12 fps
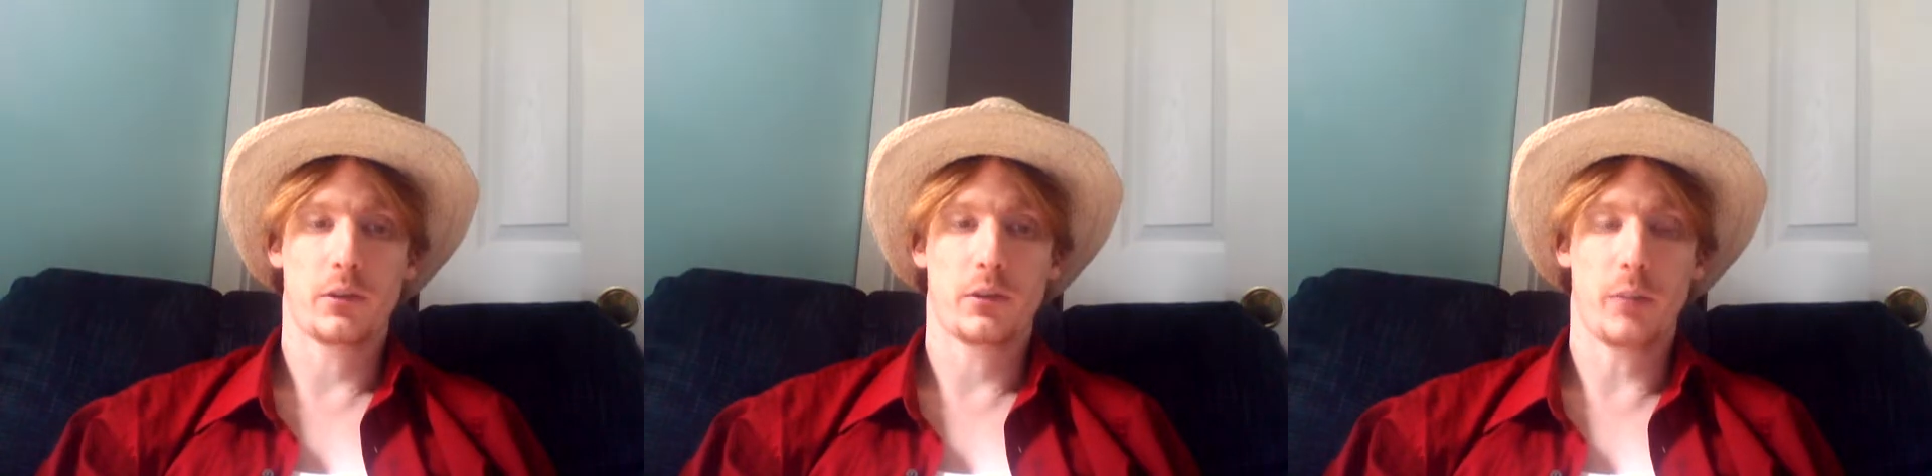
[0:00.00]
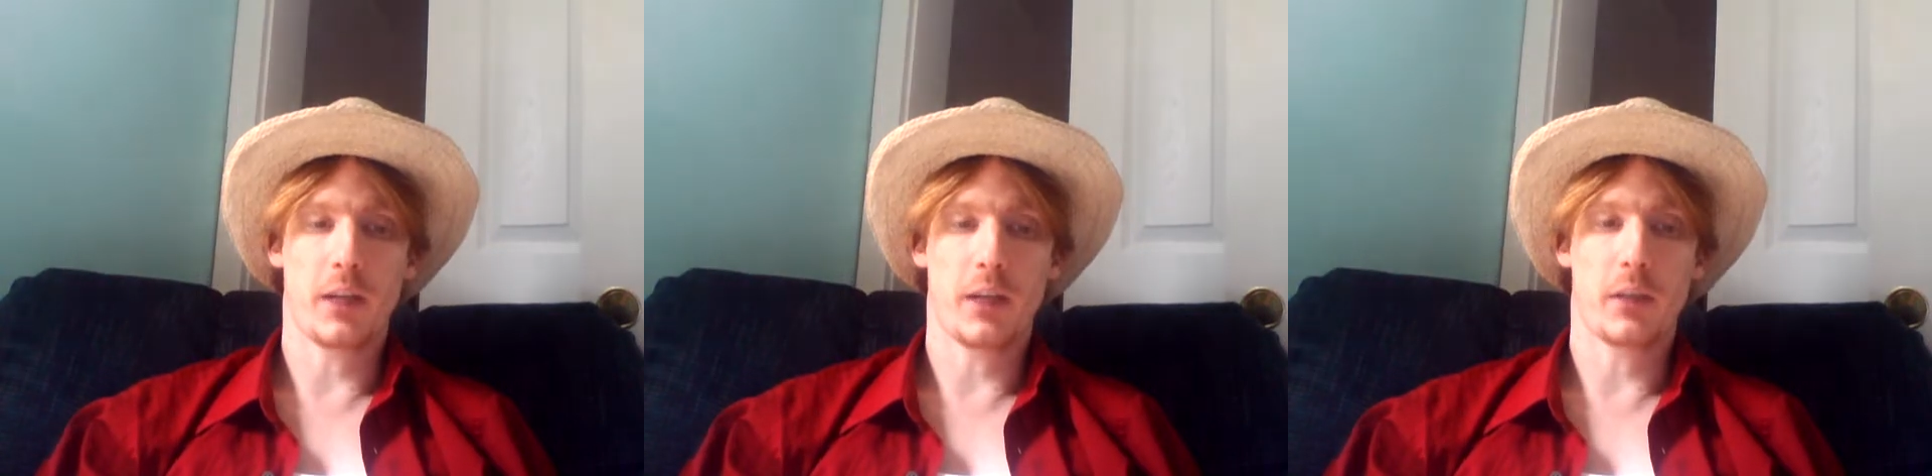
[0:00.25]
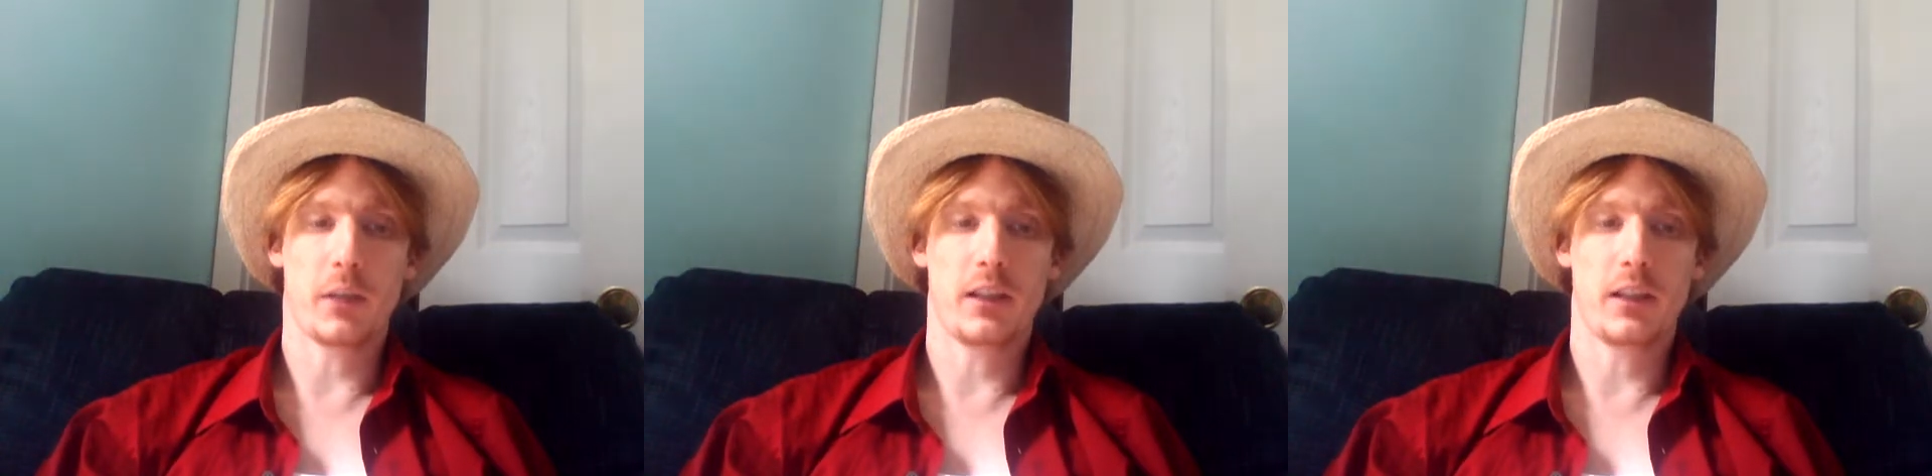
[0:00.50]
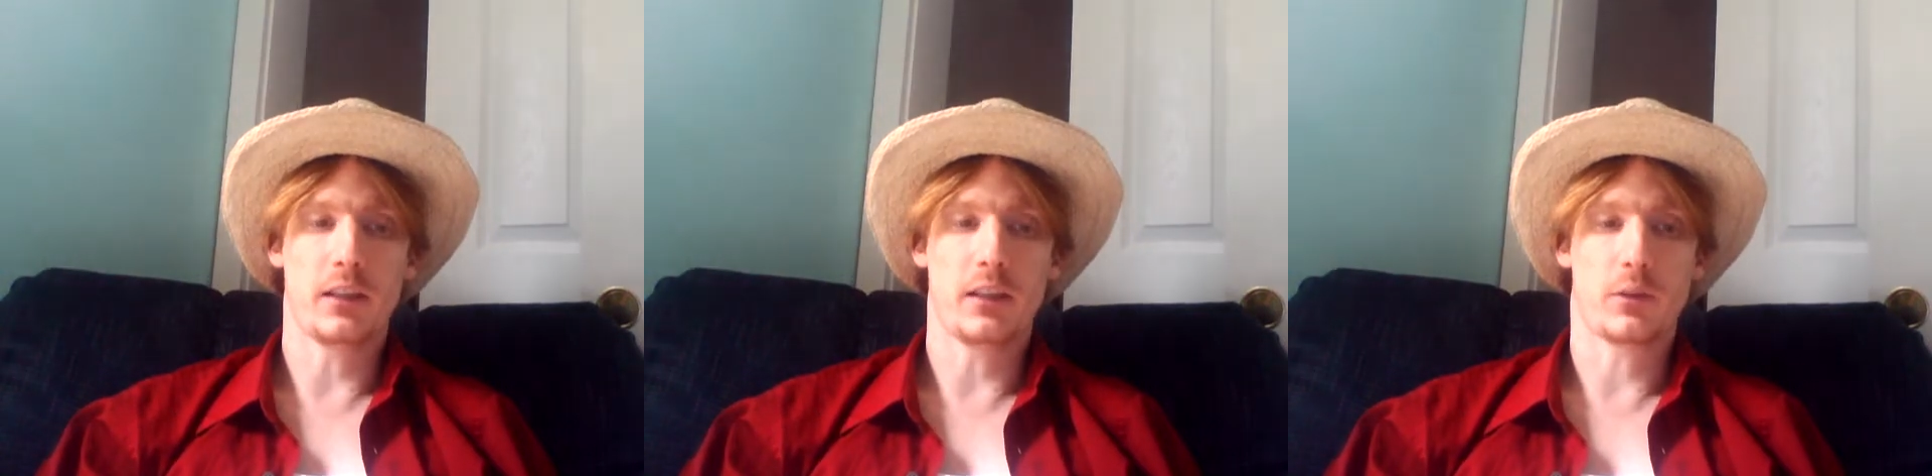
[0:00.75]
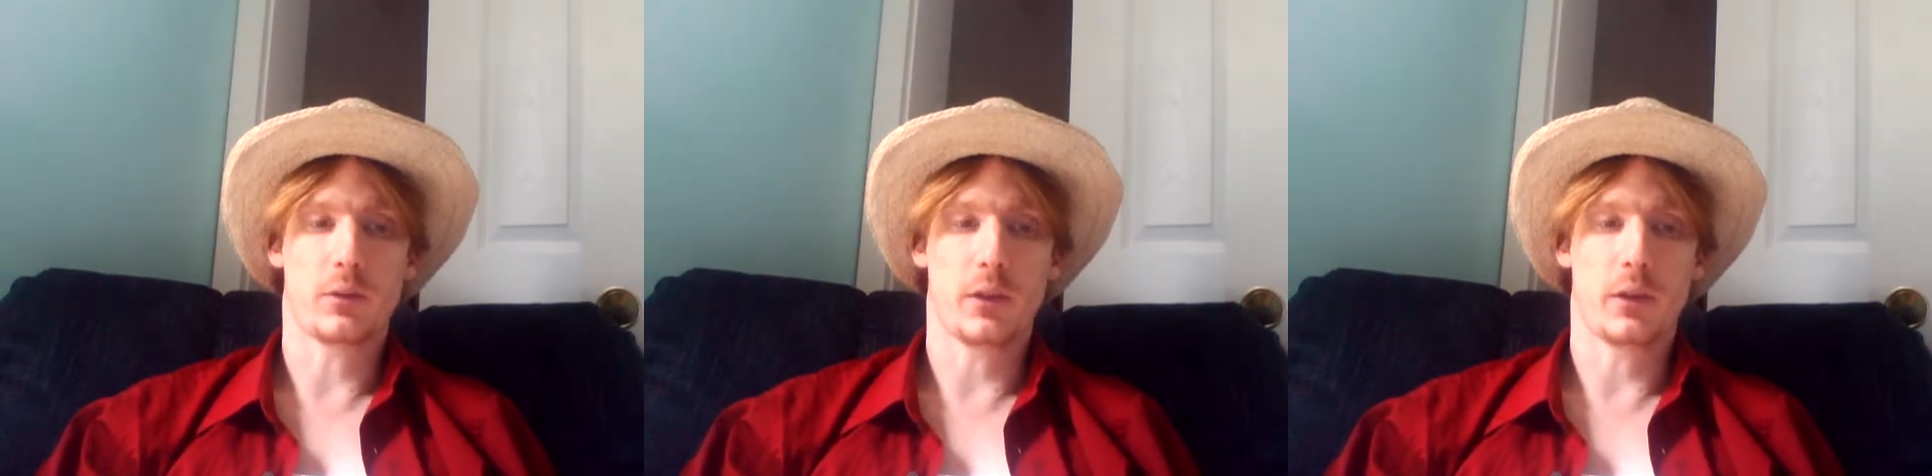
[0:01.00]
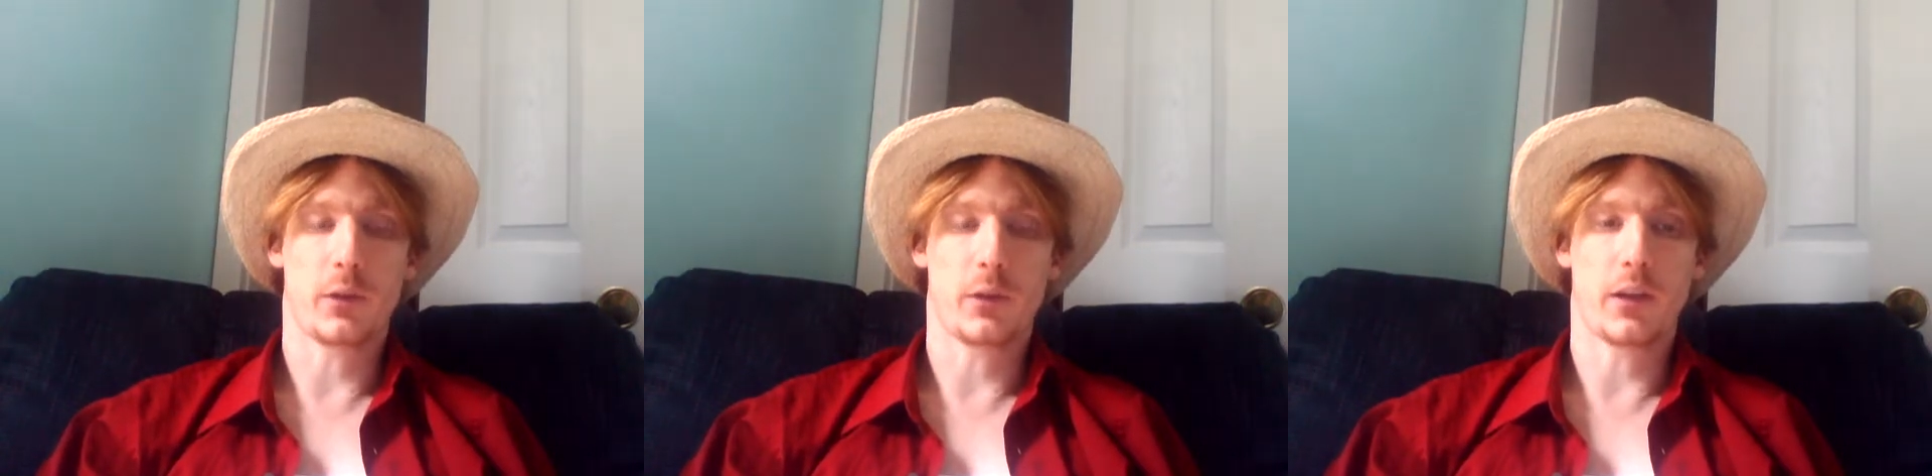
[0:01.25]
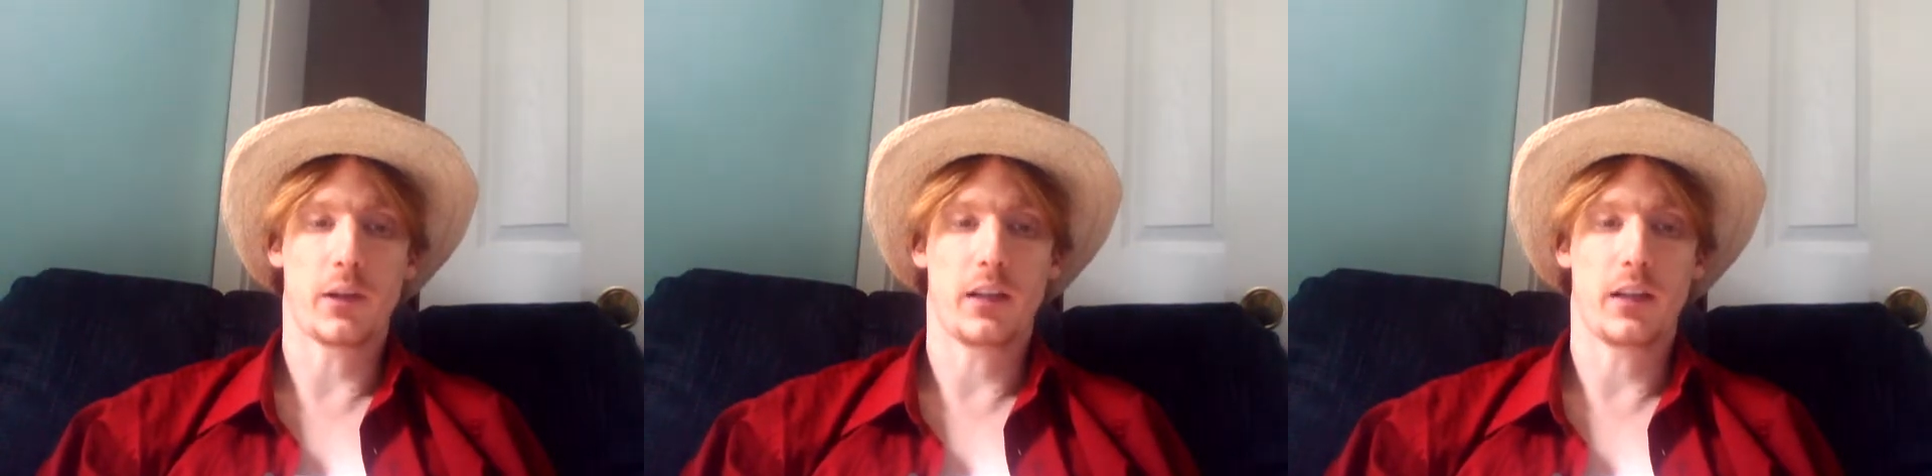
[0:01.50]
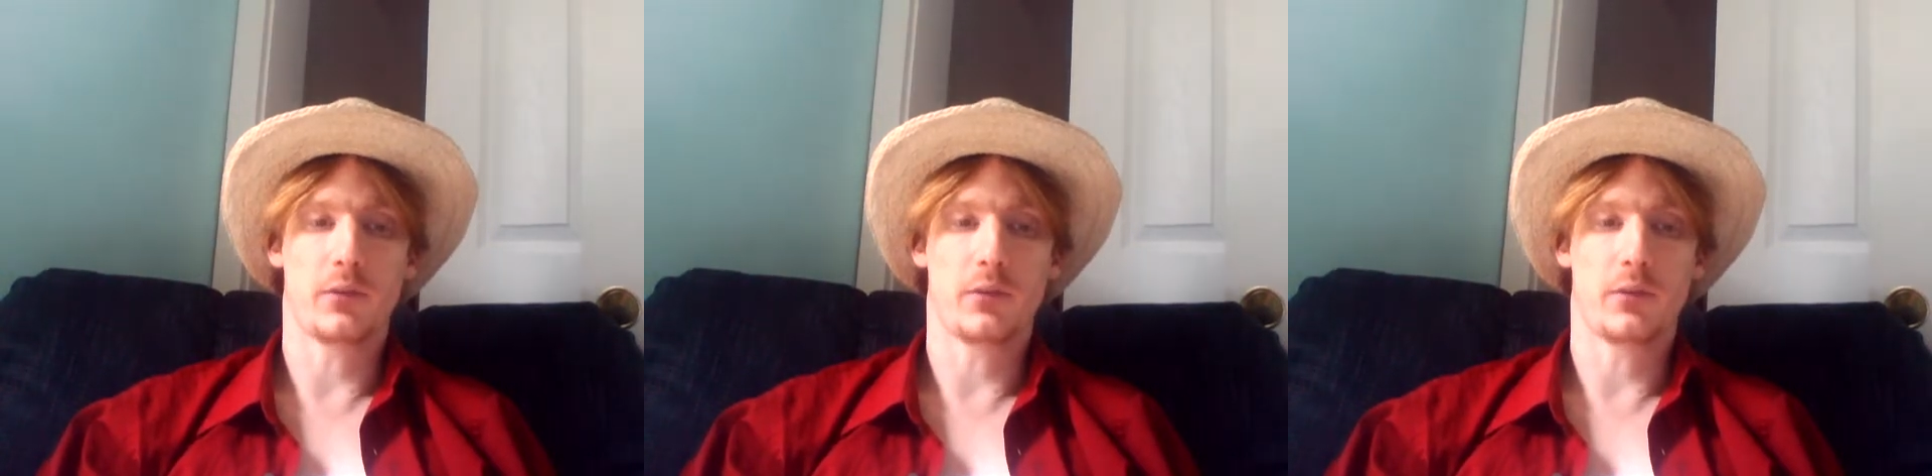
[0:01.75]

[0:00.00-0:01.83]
banging my head against trying to figure out